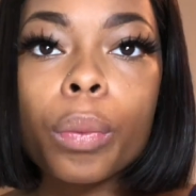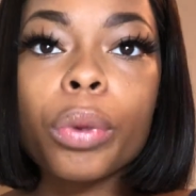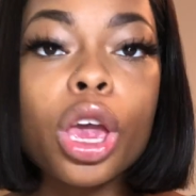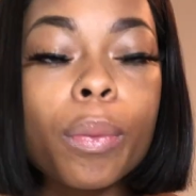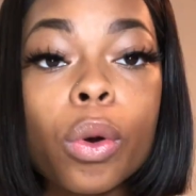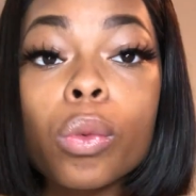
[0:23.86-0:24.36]

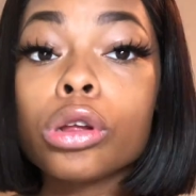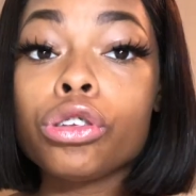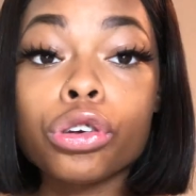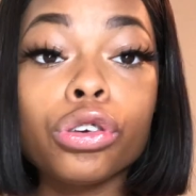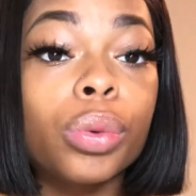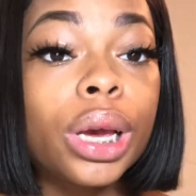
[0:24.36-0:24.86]
People will
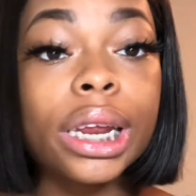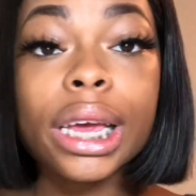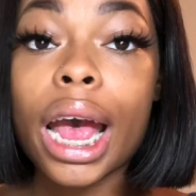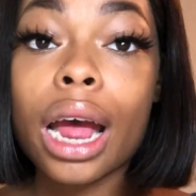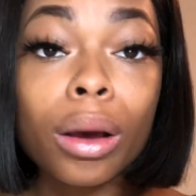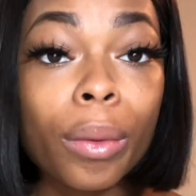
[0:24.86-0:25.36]
do you any
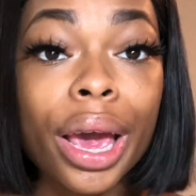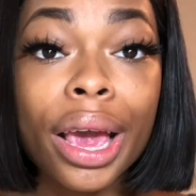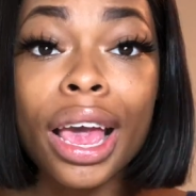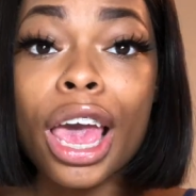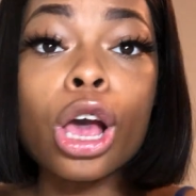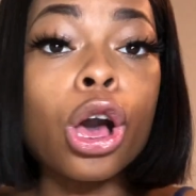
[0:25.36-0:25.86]
kind of
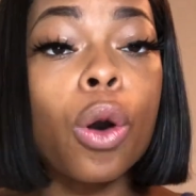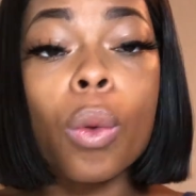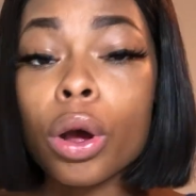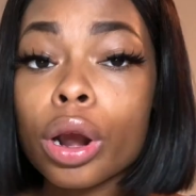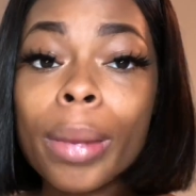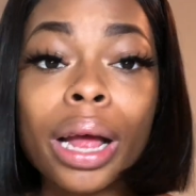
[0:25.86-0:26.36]
way and go
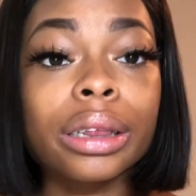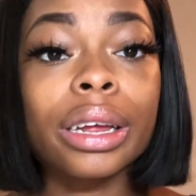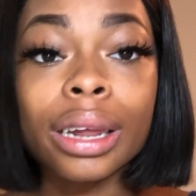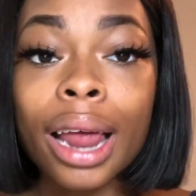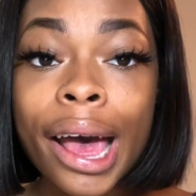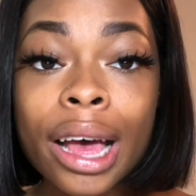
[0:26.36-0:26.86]
on about
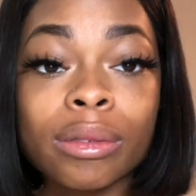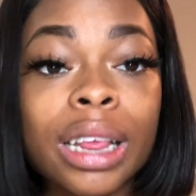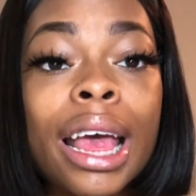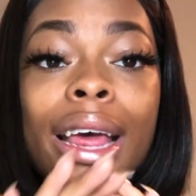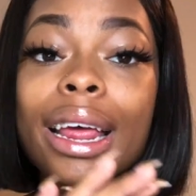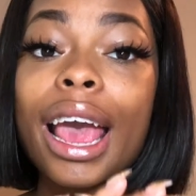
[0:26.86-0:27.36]
their lives,
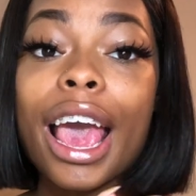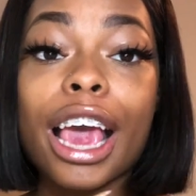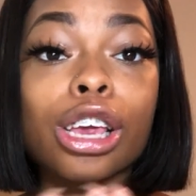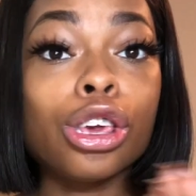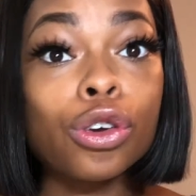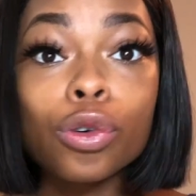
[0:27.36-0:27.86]

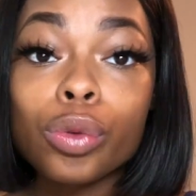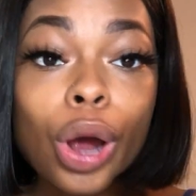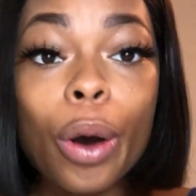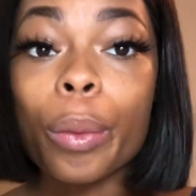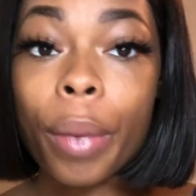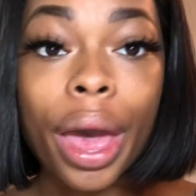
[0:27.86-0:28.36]
and you
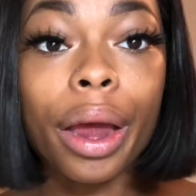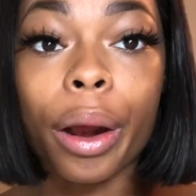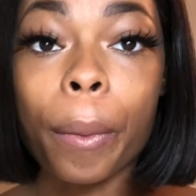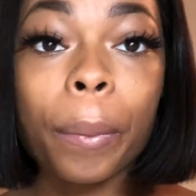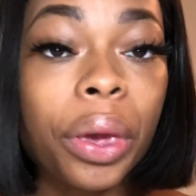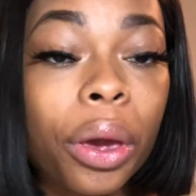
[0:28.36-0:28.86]
don't
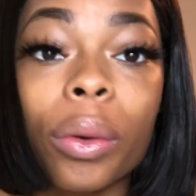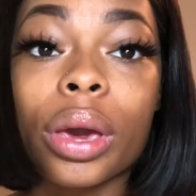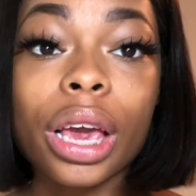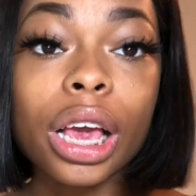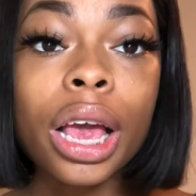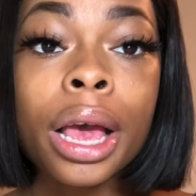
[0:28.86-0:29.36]
matter,
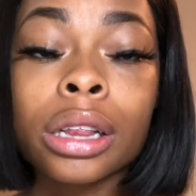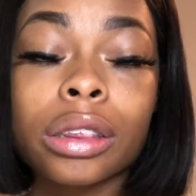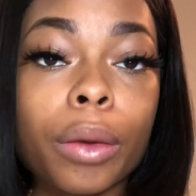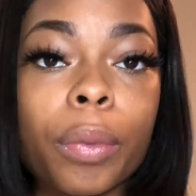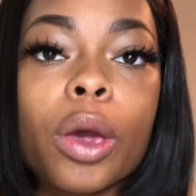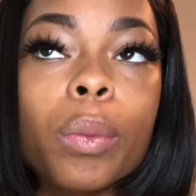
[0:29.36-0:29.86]
period.
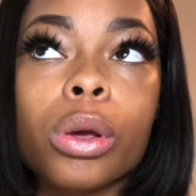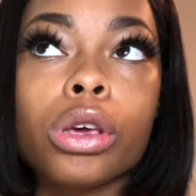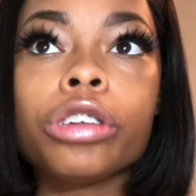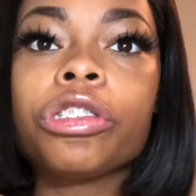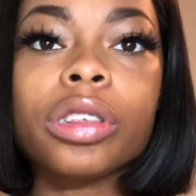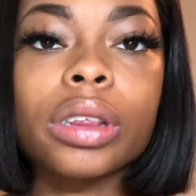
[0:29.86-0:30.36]
To people,
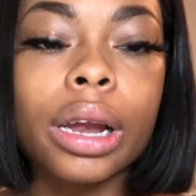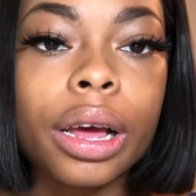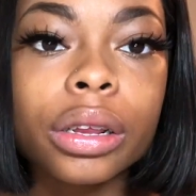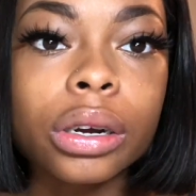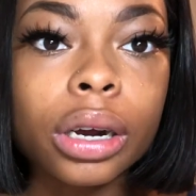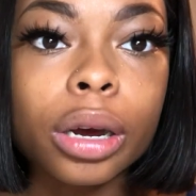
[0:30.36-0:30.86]
you're just
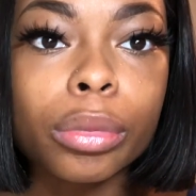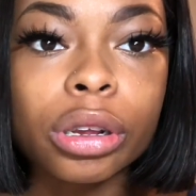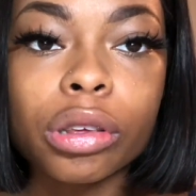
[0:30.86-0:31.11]
another number.